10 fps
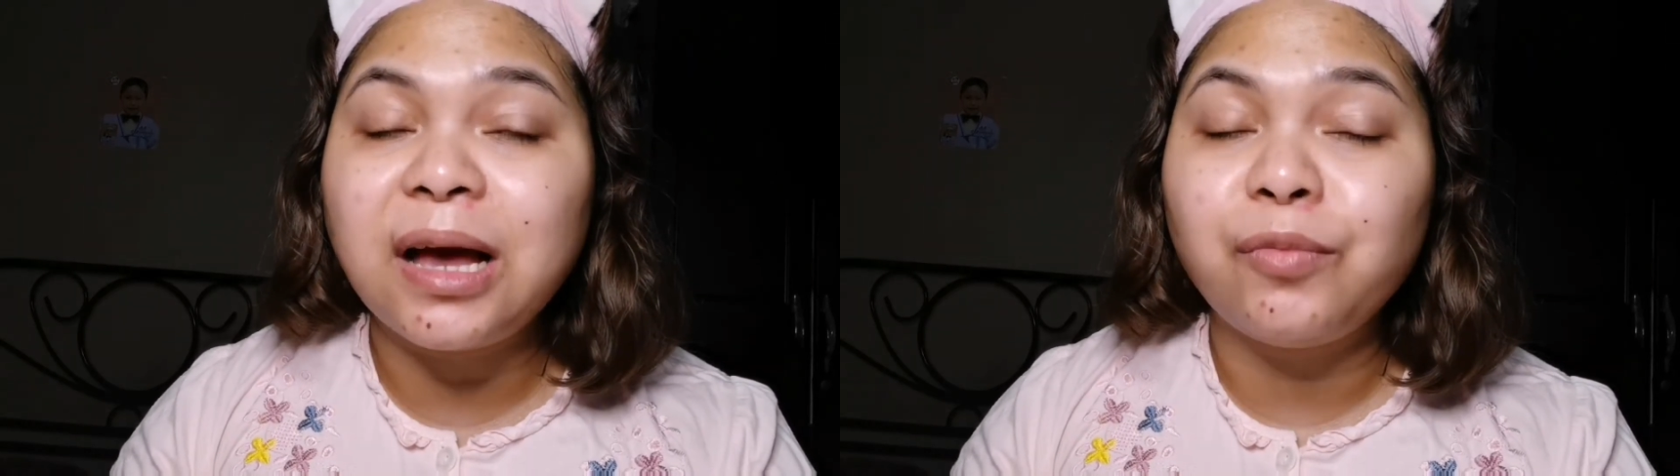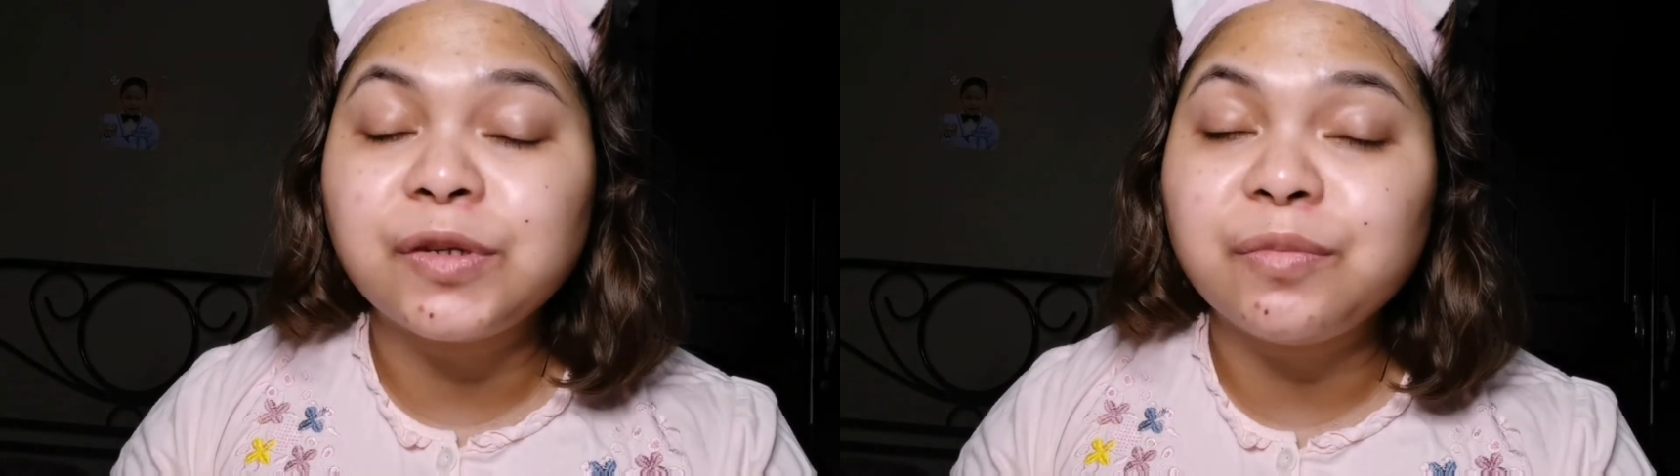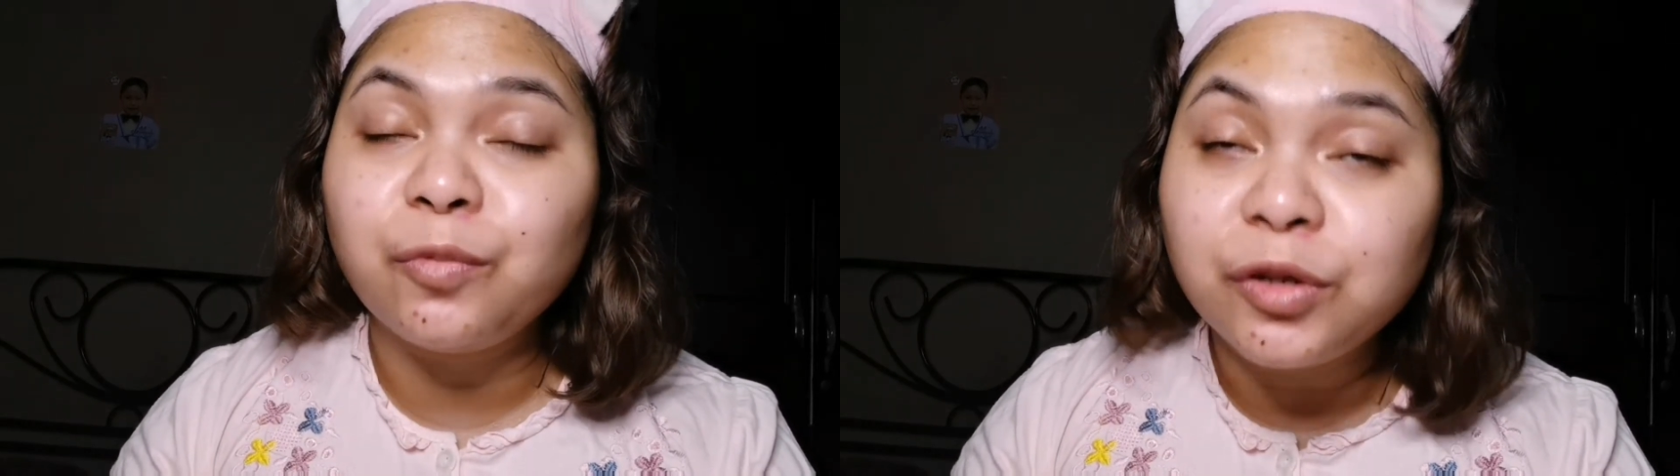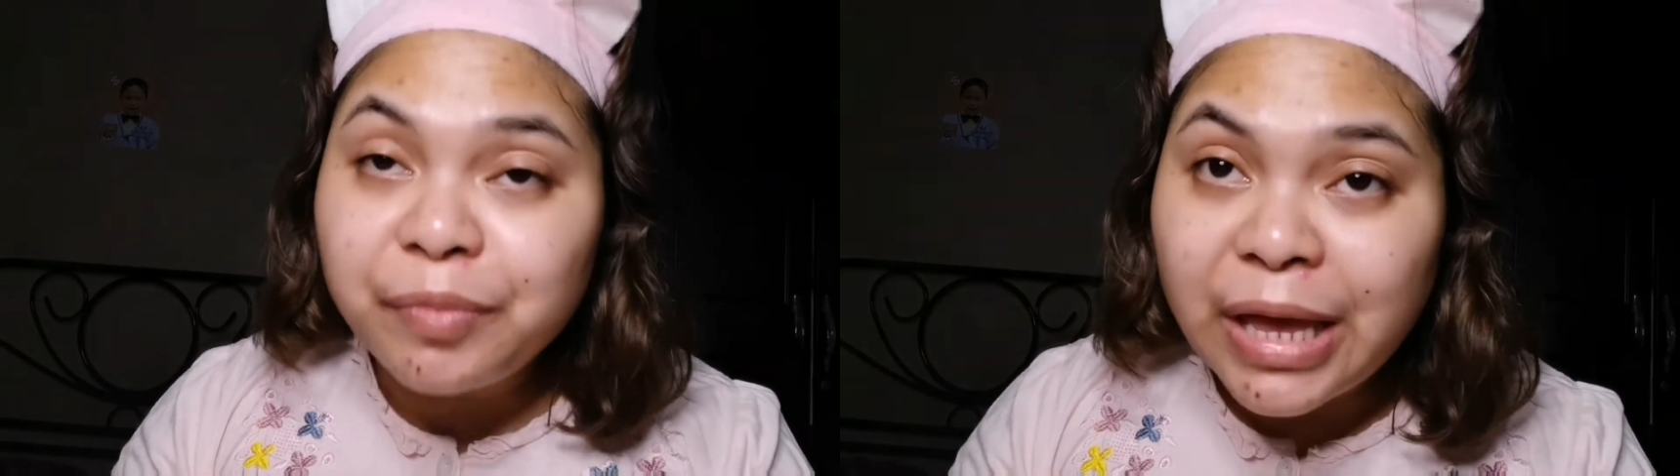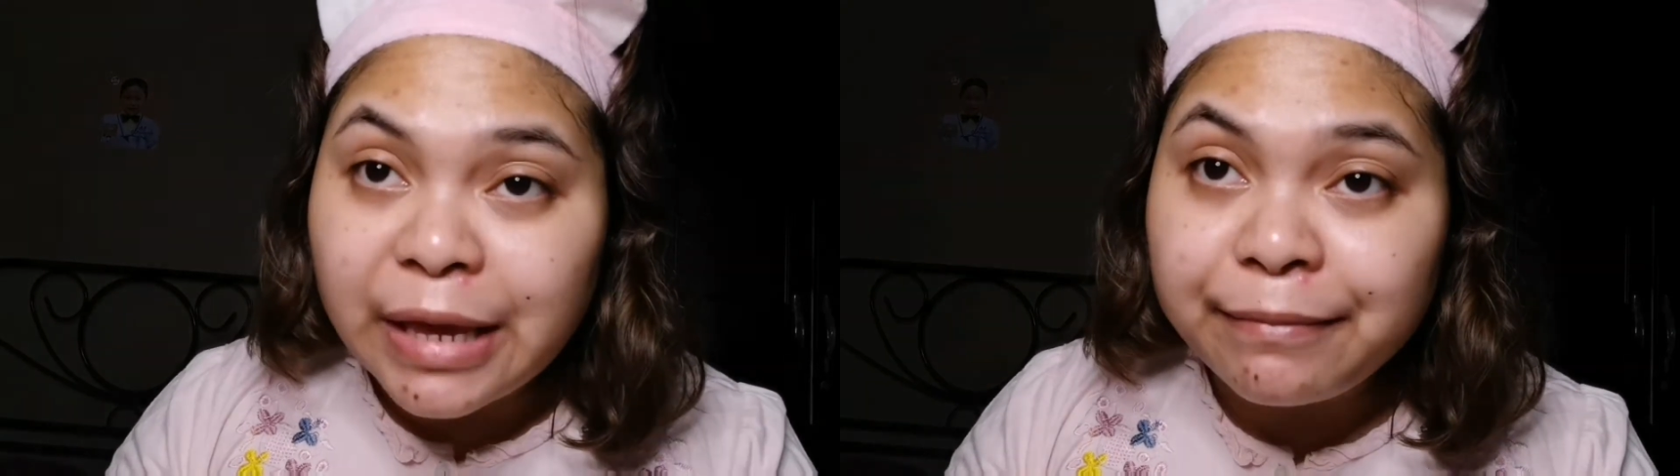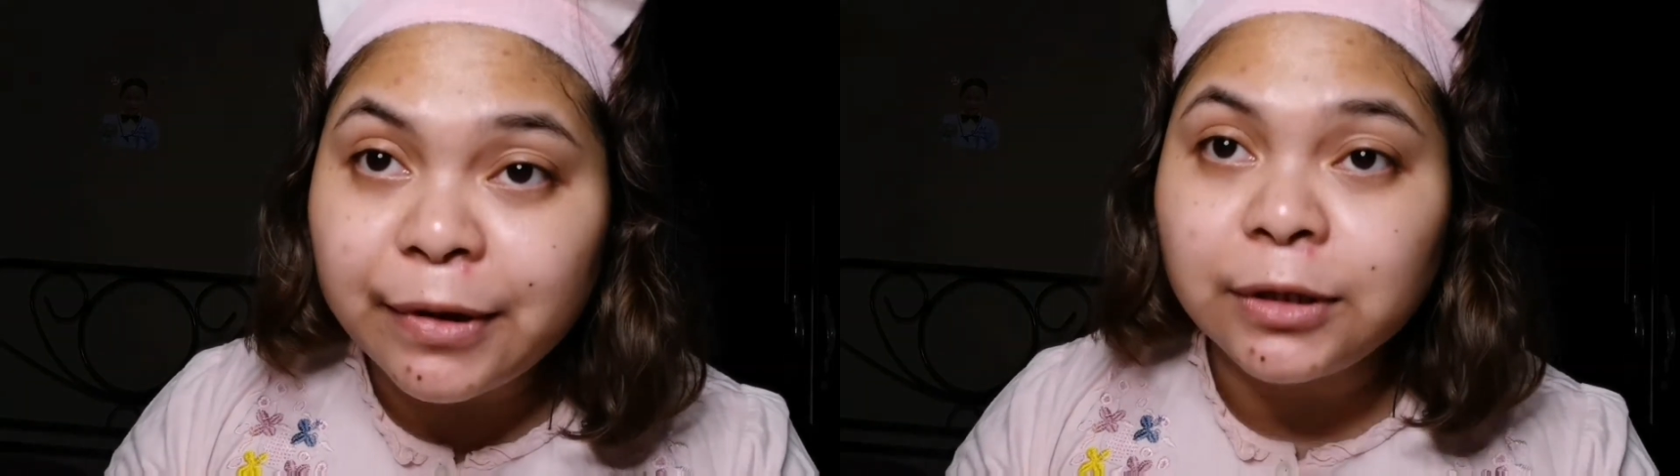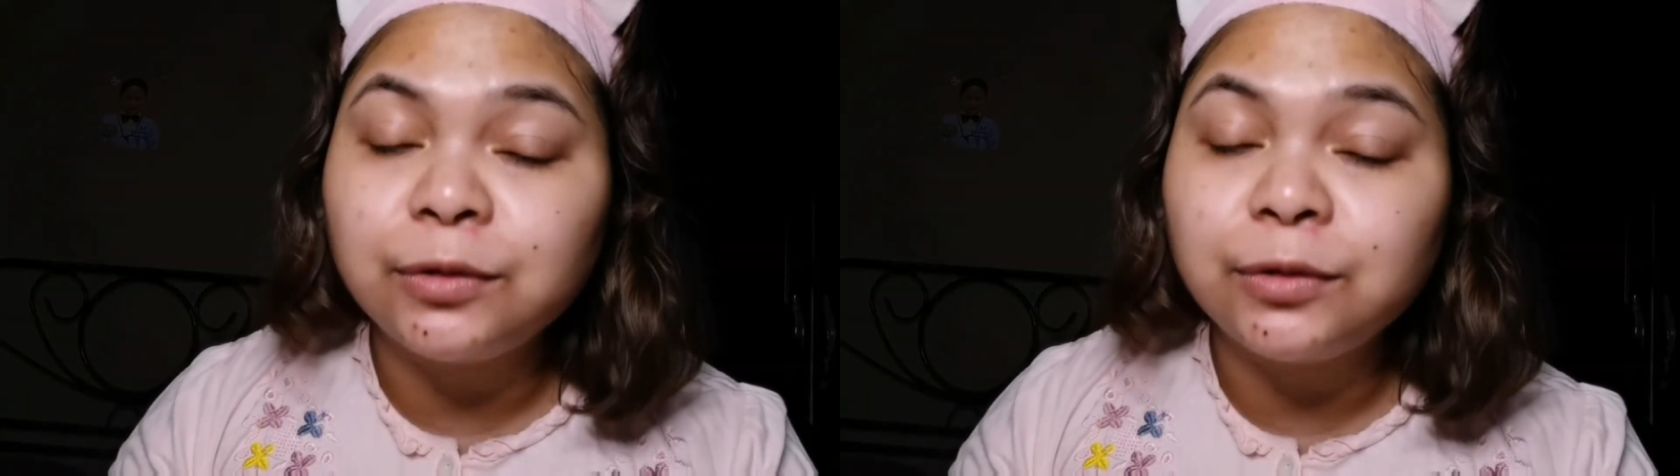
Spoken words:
would be able